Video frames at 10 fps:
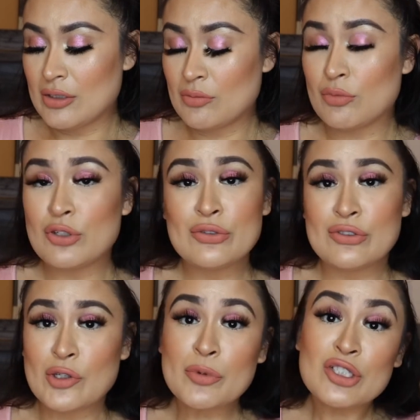produce
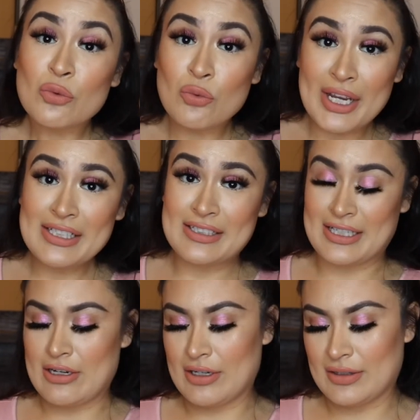so much waste
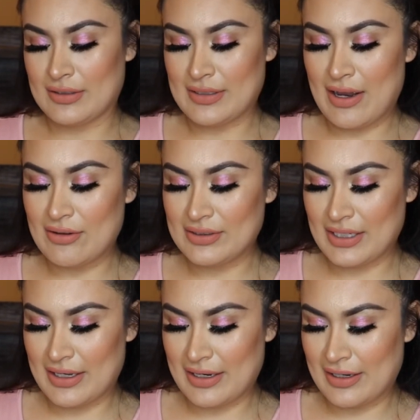here in this house,
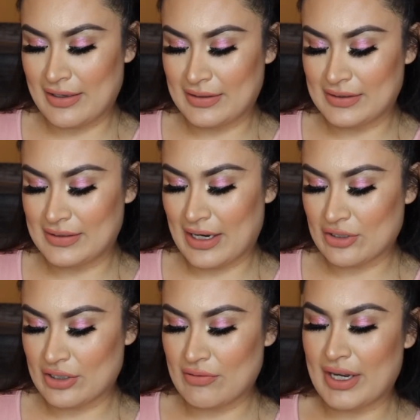and this is
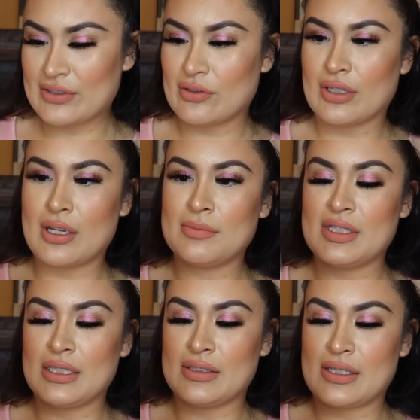actually great. So it comes
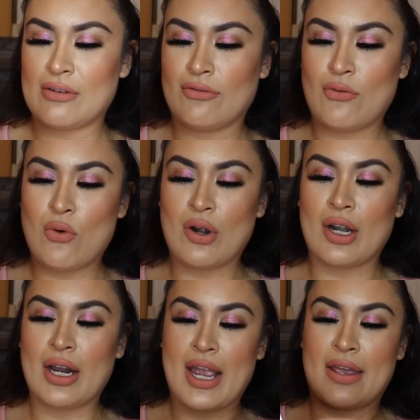in a set of
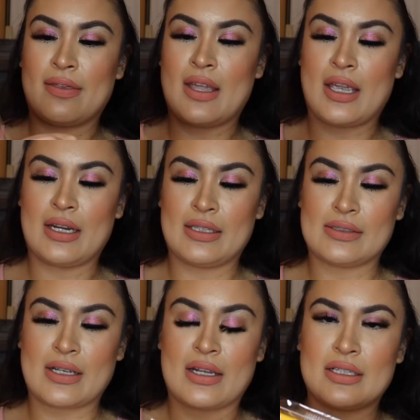4, and then
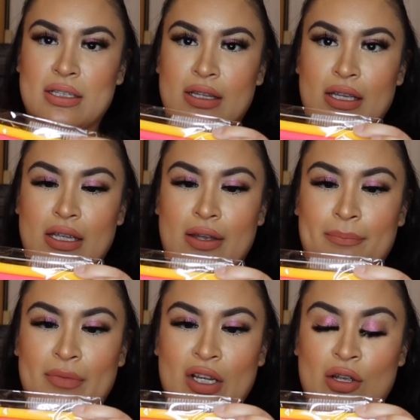it's got the
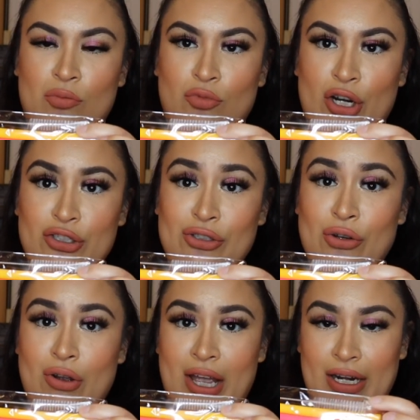brush to
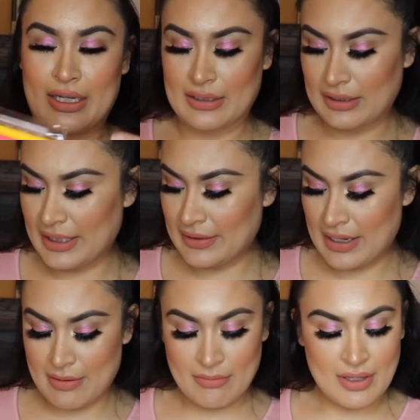go ahead and clean
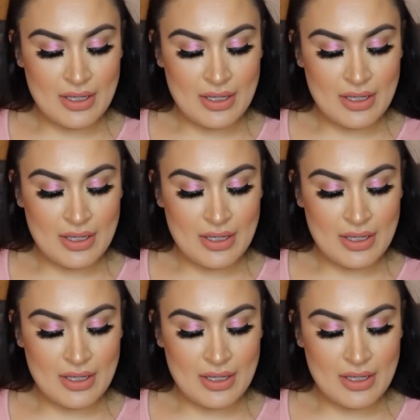them.